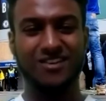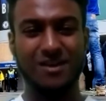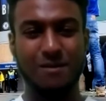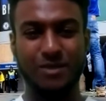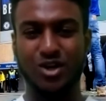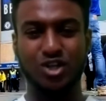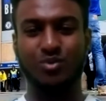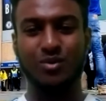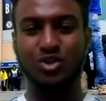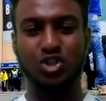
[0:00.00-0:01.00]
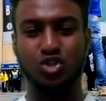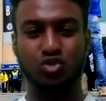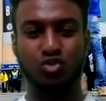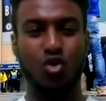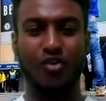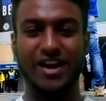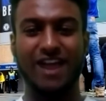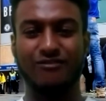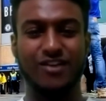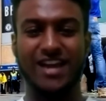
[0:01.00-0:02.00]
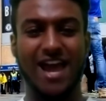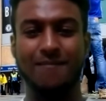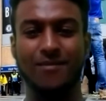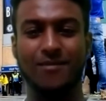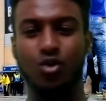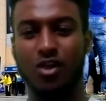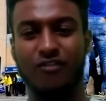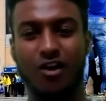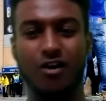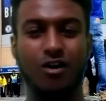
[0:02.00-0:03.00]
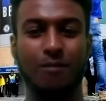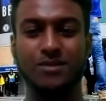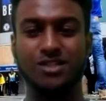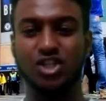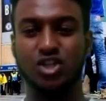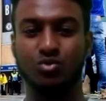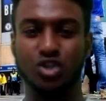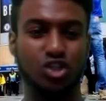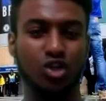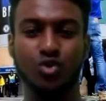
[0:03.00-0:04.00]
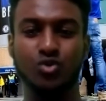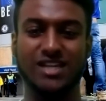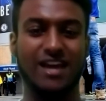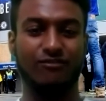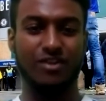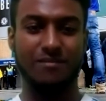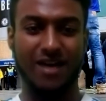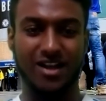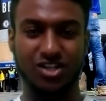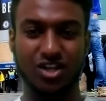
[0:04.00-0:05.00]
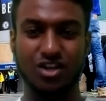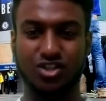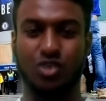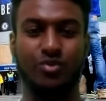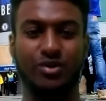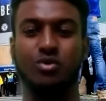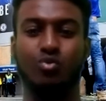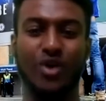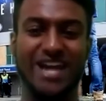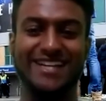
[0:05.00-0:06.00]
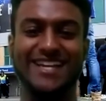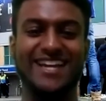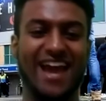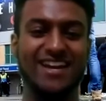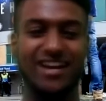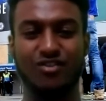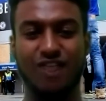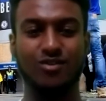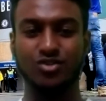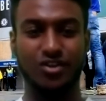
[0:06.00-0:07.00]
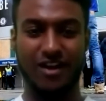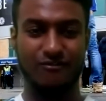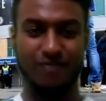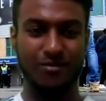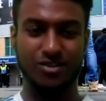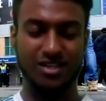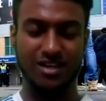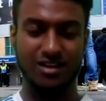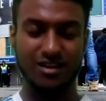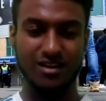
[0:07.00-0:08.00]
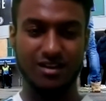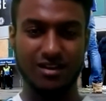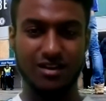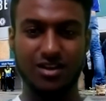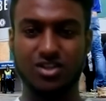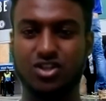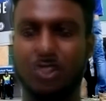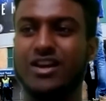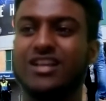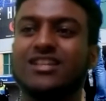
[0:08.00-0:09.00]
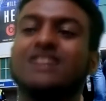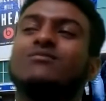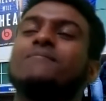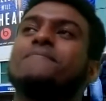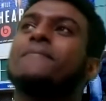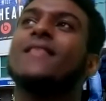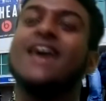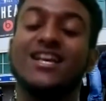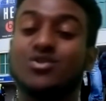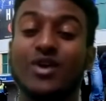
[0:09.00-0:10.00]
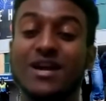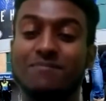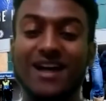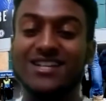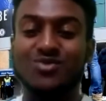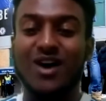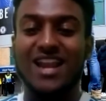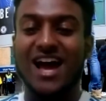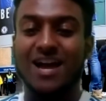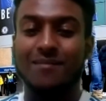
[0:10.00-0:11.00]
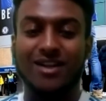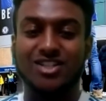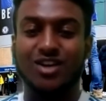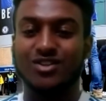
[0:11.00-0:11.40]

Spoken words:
because we were just drawing every game and all of our opposition were just losing every match. So we were weirdly gaining ground on everybody. So it's weird, but that's what I like about Chelsea.